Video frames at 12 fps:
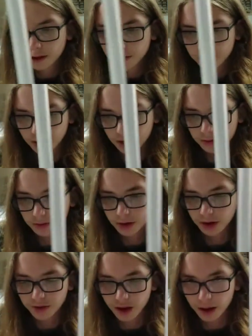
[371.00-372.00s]
But
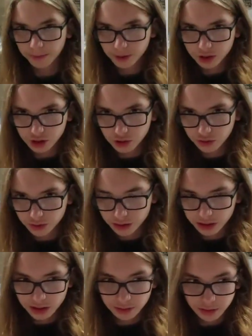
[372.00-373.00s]
I'm pretty sure it was
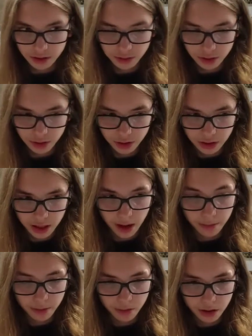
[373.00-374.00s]
in deep sleep mode at
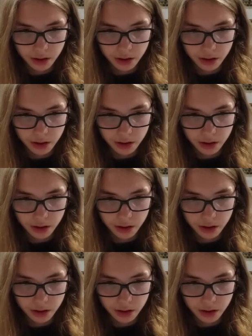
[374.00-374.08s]
that point.